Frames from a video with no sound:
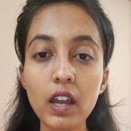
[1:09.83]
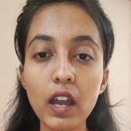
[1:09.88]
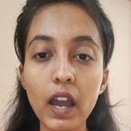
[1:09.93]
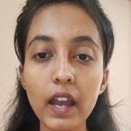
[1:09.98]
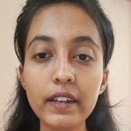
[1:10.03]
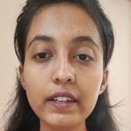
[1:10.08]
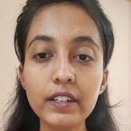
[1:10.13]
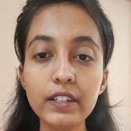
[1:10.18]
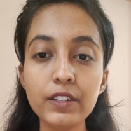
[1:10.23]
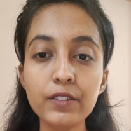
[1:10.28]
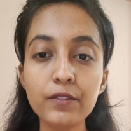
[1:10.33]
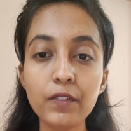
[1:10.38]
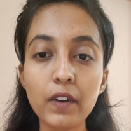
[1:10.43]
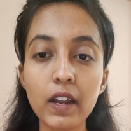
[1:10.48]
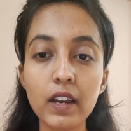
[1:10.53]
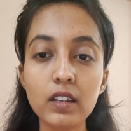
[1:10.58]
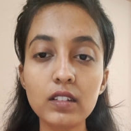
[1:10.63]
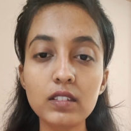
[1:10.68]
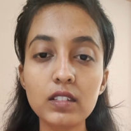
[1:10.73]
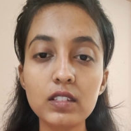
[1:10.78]

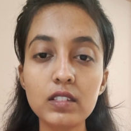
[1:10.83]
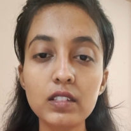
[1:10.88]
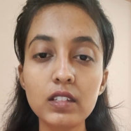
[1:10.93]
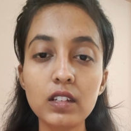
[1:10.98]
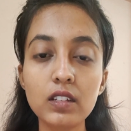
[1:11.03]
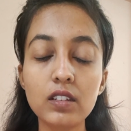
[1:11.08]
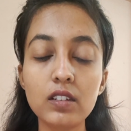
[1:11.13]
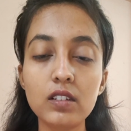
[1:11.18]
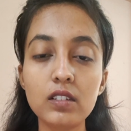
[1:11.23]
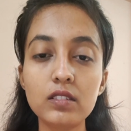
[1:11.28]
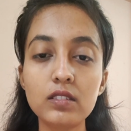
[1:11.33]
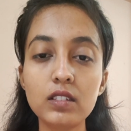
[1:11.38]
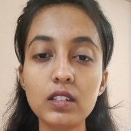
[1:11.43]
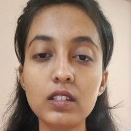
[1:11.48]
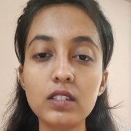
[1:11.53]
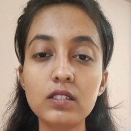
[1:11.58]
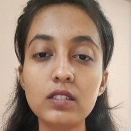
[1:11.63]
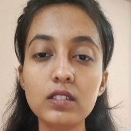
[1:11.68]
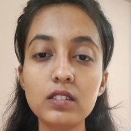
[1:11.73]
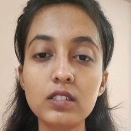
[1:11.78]
Identifying these signals
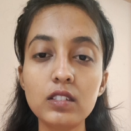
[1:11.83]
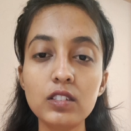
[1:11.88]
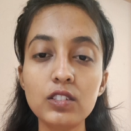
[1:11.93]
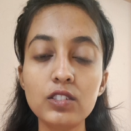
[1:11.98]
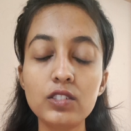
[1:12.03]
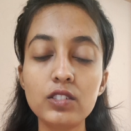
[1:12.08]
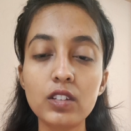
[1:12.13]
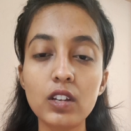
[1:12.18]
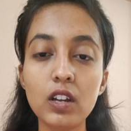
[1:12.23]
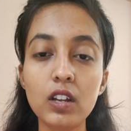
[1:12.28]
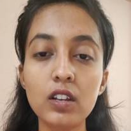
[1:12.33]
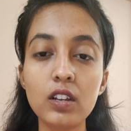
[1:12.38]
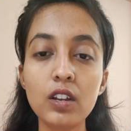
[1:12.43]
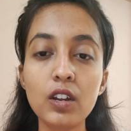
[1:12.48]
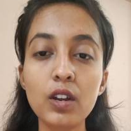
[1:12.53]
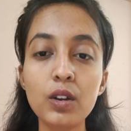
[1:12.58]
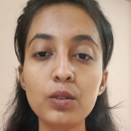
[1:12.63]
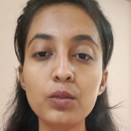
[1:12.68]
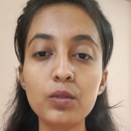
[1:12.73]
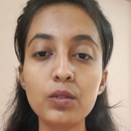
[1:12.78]
is essential
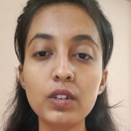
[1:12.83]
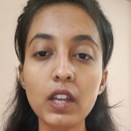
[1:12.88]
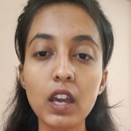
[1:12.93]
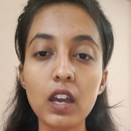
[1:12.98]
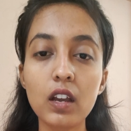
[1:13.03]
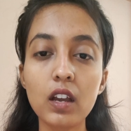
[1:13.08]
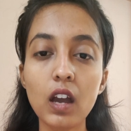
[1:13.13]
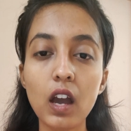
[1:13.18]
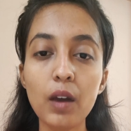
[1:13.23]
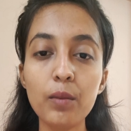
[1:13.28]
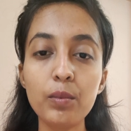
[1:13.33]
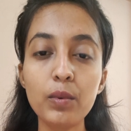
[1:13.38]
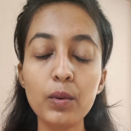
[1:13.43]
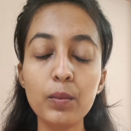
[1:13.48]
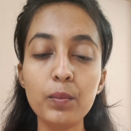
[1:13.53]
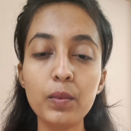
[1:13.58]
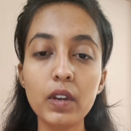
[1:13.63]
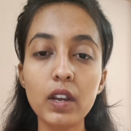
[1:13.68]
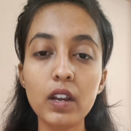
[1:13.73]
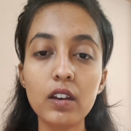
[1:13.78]
to take
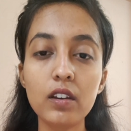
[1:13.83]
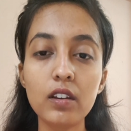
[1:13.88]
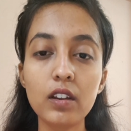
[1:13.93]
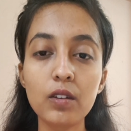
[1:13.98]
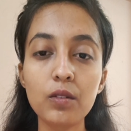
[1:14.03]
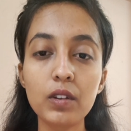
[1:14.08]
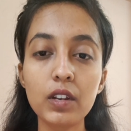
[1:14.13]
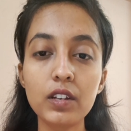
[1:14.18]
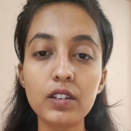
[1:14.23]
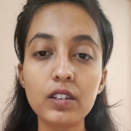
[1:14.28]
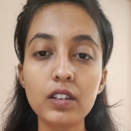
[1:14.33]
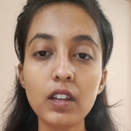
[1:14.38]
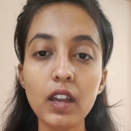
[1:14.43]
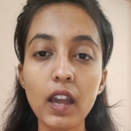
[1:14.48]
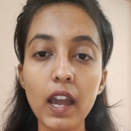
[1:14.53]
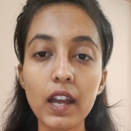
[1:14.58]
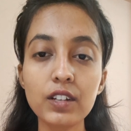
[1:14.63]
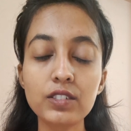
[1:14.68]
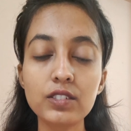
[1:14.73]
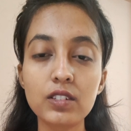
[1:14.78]
appropriate regulatory
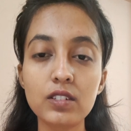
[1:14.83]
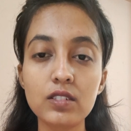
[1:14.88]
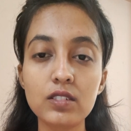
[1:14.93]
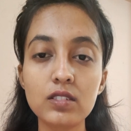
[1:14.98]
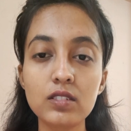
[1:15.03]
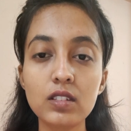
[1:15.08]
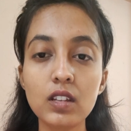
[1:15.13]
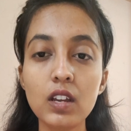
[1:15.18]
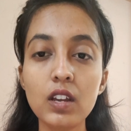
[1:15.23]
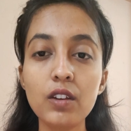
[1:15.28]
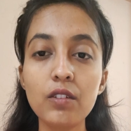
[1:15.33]
actions,